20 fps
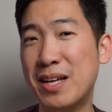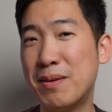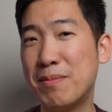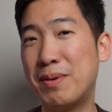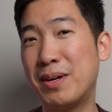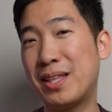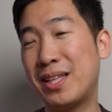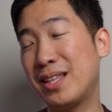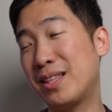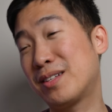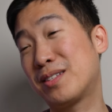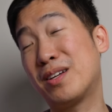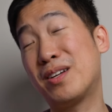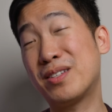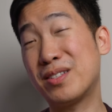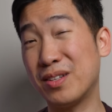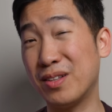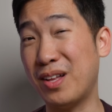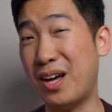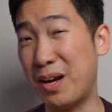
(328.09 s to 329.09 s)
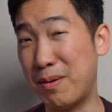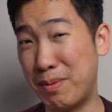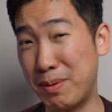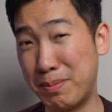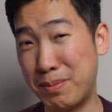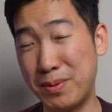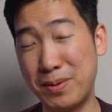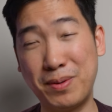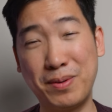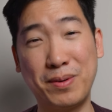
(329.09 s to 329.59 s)
But I think there's also a lot of
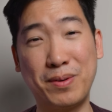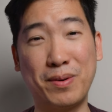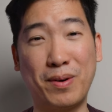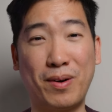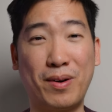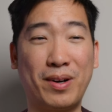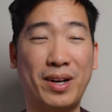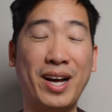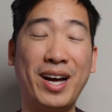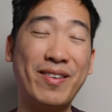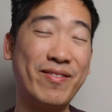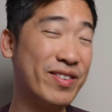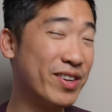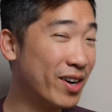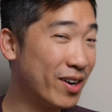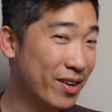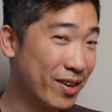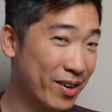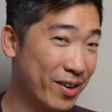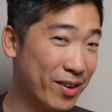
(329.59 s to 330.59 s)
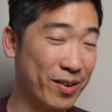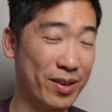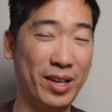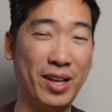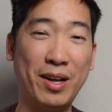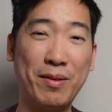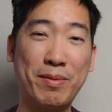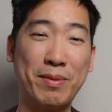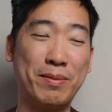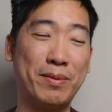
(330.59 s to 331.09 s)
people who are kind of younger, or a lot
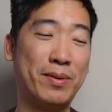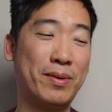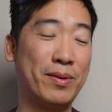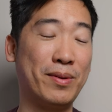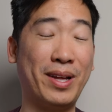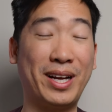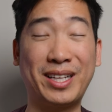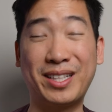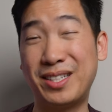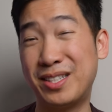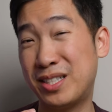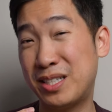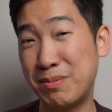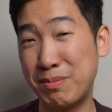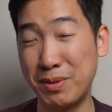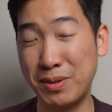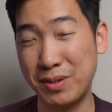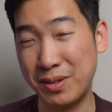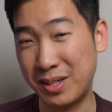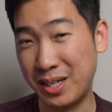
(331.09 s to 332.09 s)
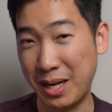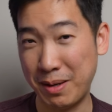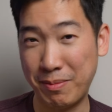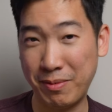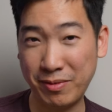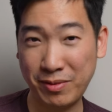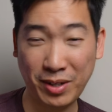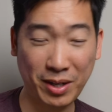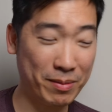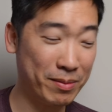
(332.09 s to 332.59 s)
of people who like the smoother type of
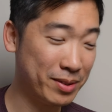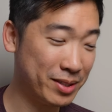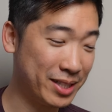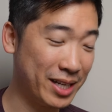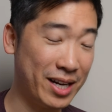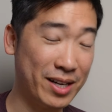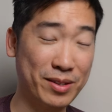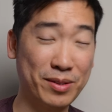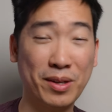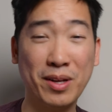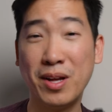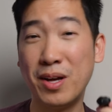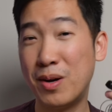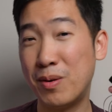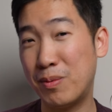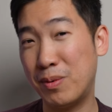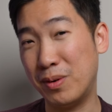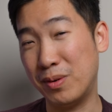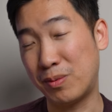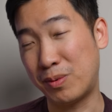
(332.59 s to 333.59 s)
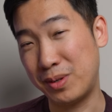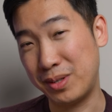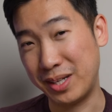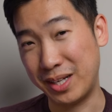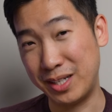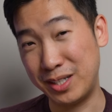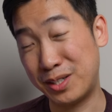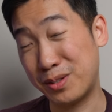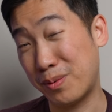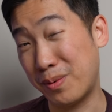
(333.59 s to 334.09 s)
treble sound will really
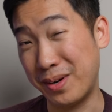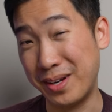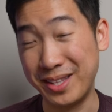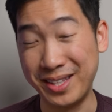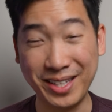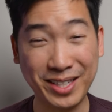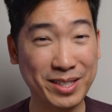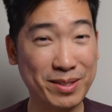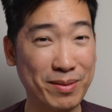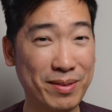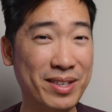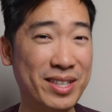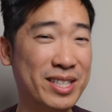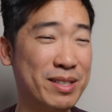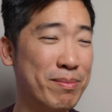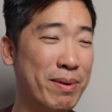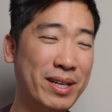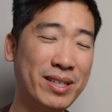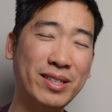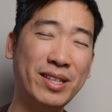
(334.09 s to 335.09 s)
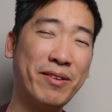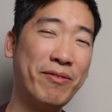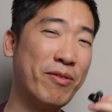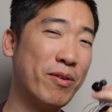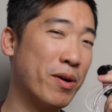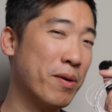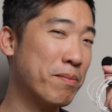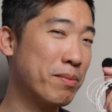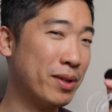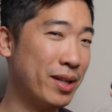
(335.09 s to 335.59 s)
enjoy this one, especially for
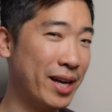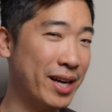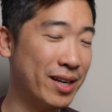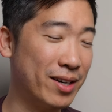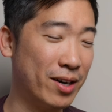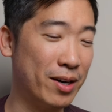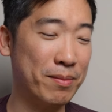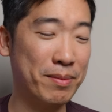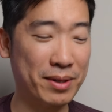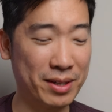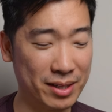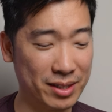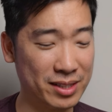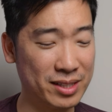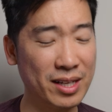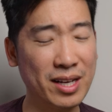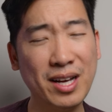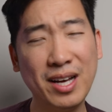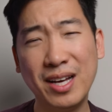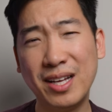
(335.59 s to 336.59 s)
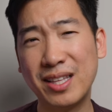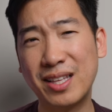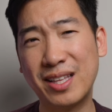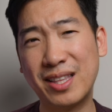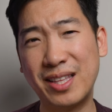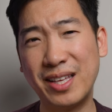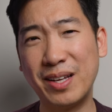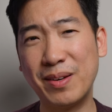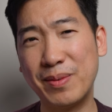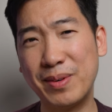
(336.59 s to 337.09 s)
our planar, because the
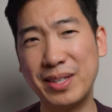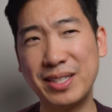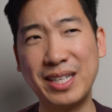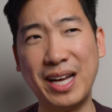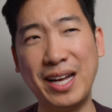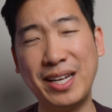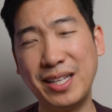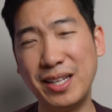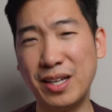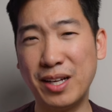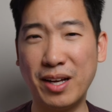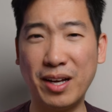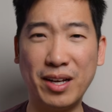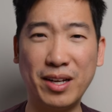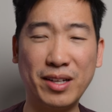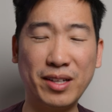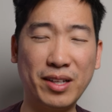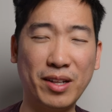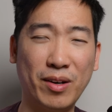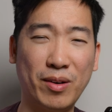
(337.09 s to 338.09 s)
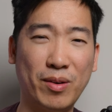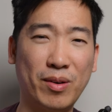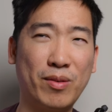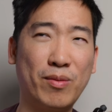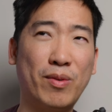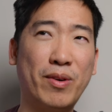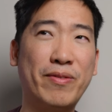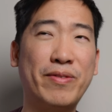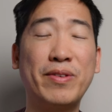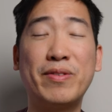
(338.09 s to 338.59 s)
thing was I did, you know,
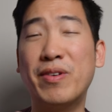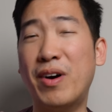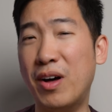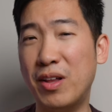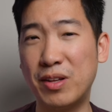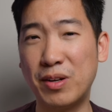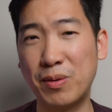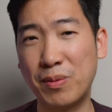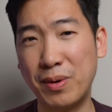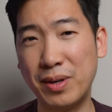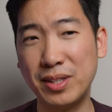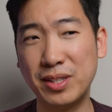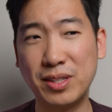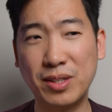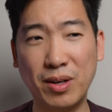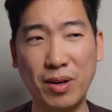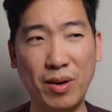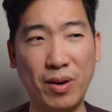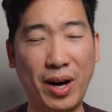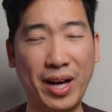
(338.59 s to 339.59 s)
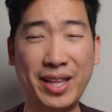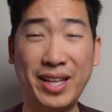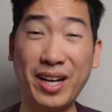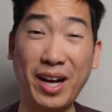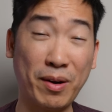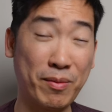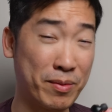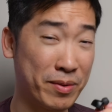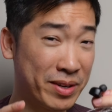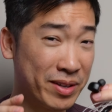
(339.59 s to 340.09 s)
review other ones. So I think I
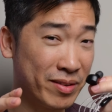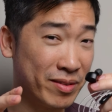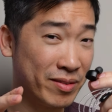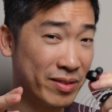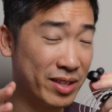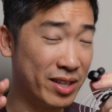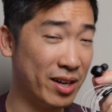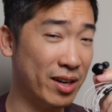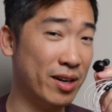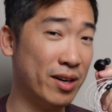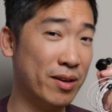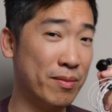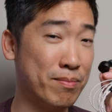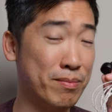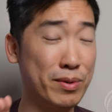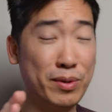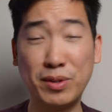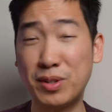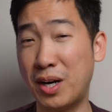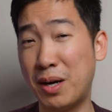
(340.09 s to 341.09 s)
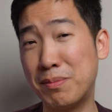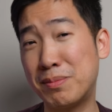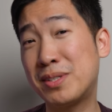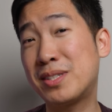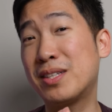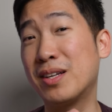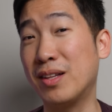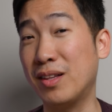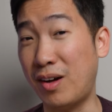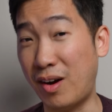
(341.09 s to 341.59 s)
reviewed the Moondrop
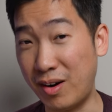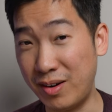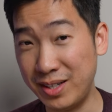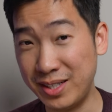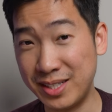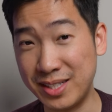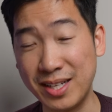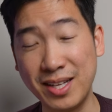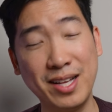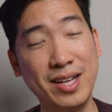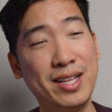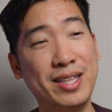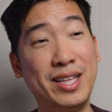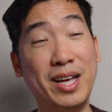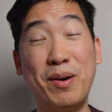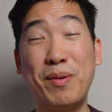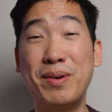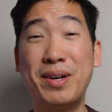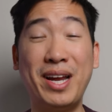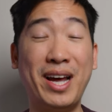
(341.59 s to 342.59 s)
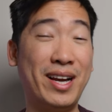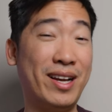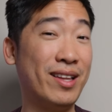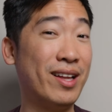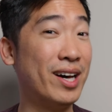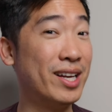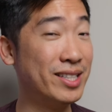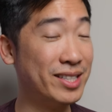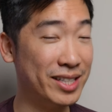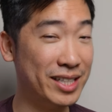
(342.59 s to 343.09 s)
Stellaris. That one had a
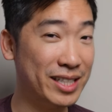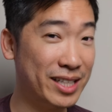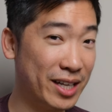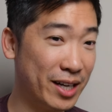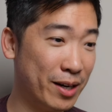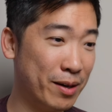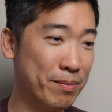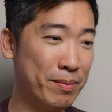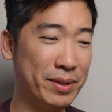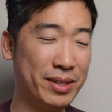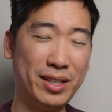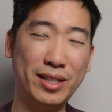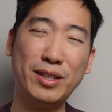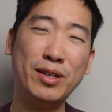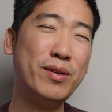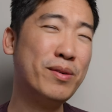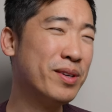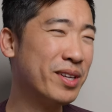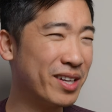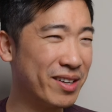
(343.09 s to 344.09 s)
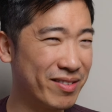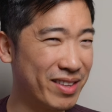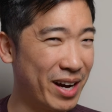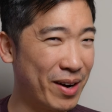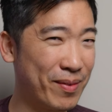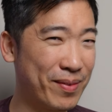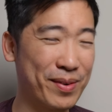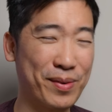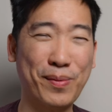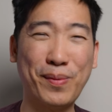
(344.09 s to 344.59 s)
lot of detail, but the tuning of that
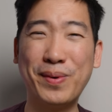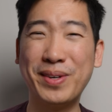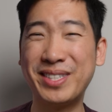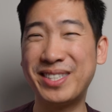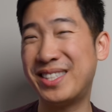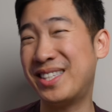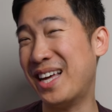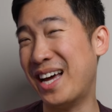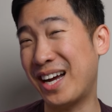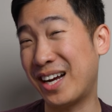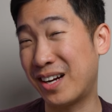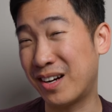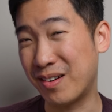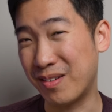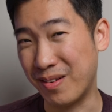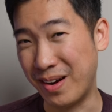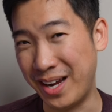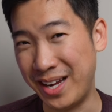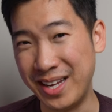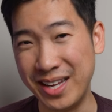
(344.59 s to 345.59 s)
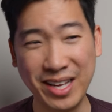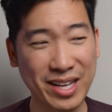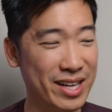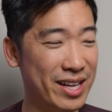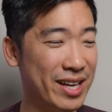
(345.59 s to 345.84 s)
one wasn't that great.